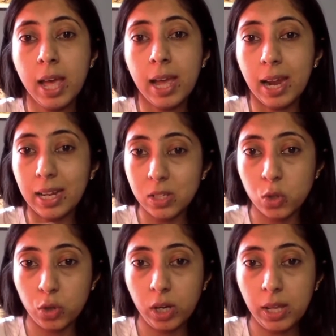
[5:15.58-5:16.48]
it
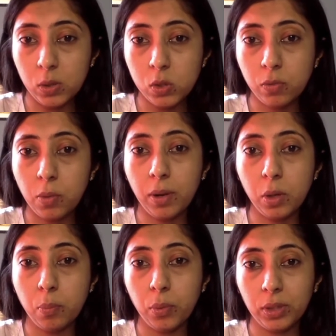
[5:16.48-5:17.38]
is really useful when
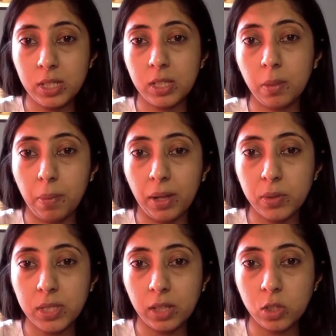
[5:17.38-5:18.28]
you put this in the bio
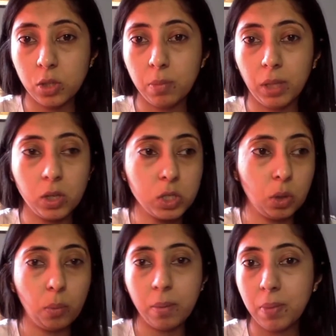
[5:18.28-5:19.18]
section because, you
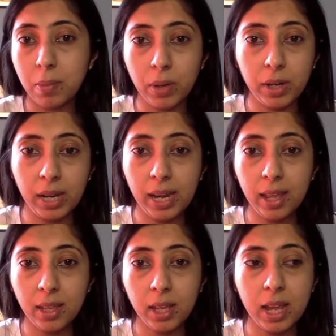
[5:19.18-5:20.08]
know, when people are reading,